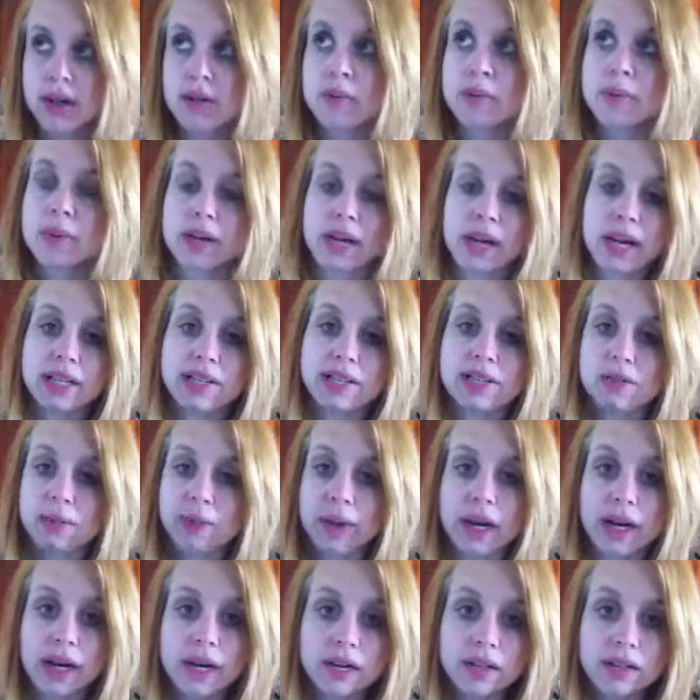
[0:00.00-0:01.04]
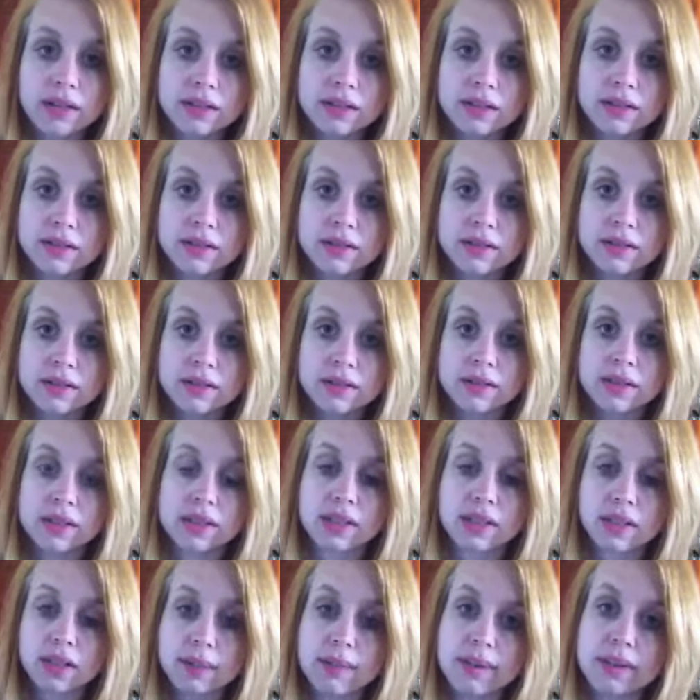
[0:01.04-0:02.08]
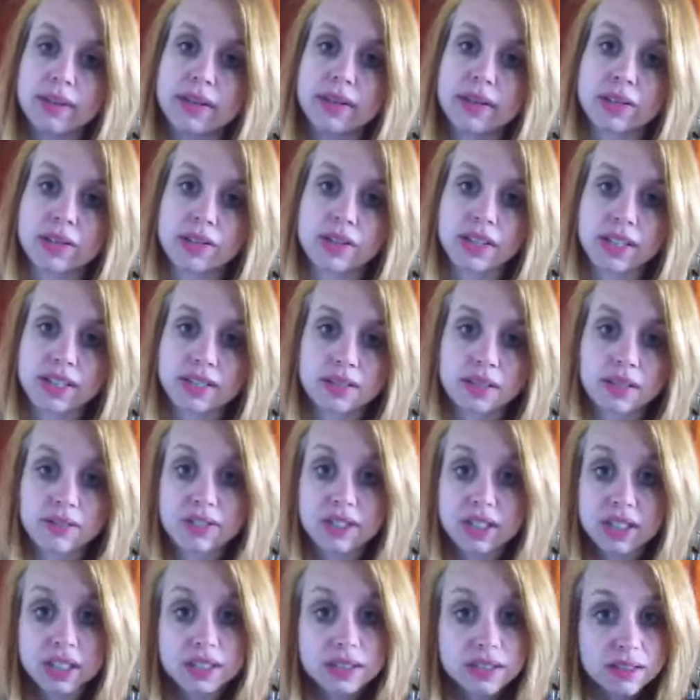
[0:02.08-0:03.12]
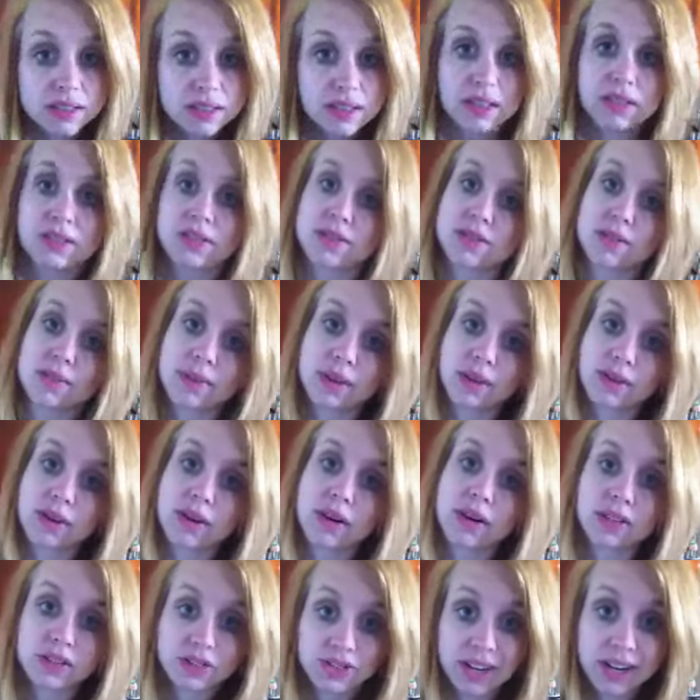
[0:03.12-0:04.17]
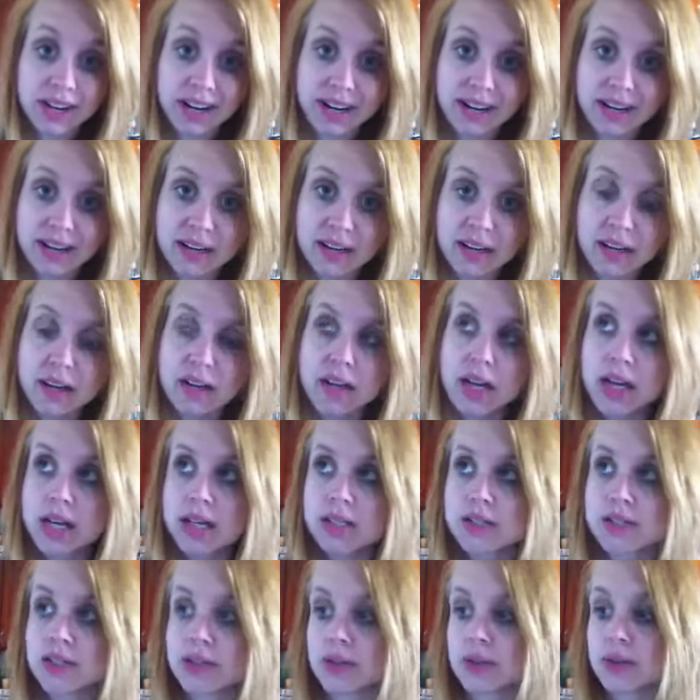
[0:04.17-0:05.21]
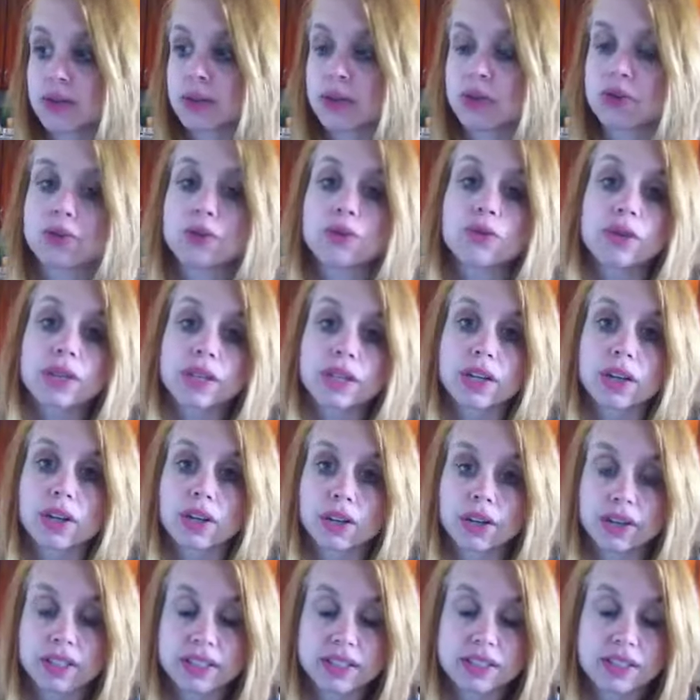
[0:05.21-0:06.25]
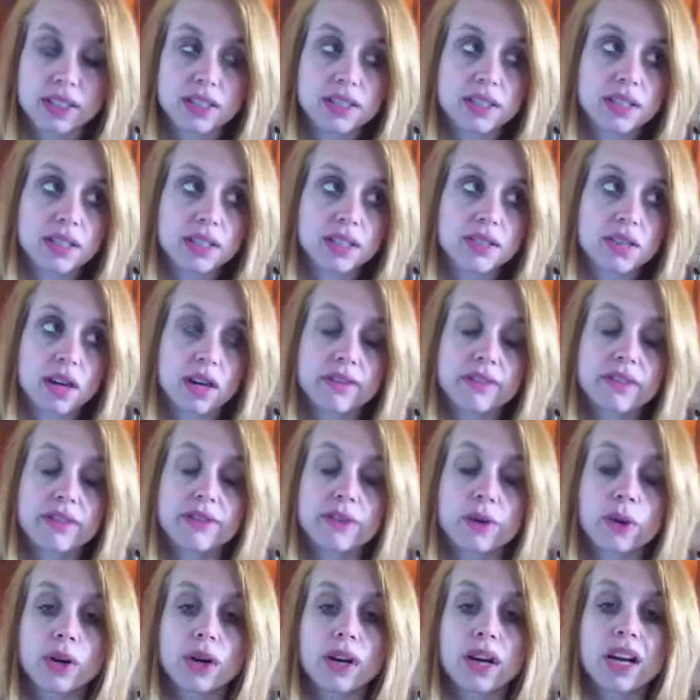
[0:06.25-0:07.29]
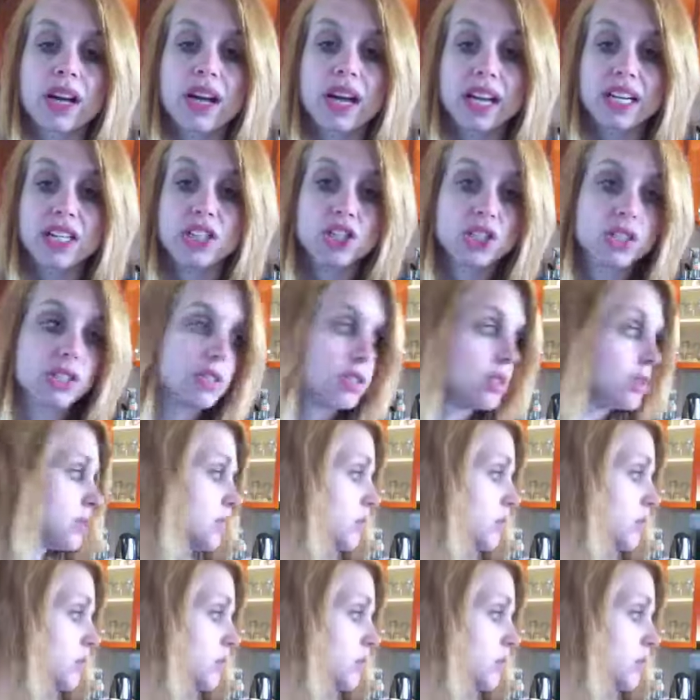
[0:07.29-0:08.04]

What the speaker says: but I swear it'll come out like cookies. And if it doesn't, then there's something wrong and try again. So those are really good cookies. They stay soft for ages.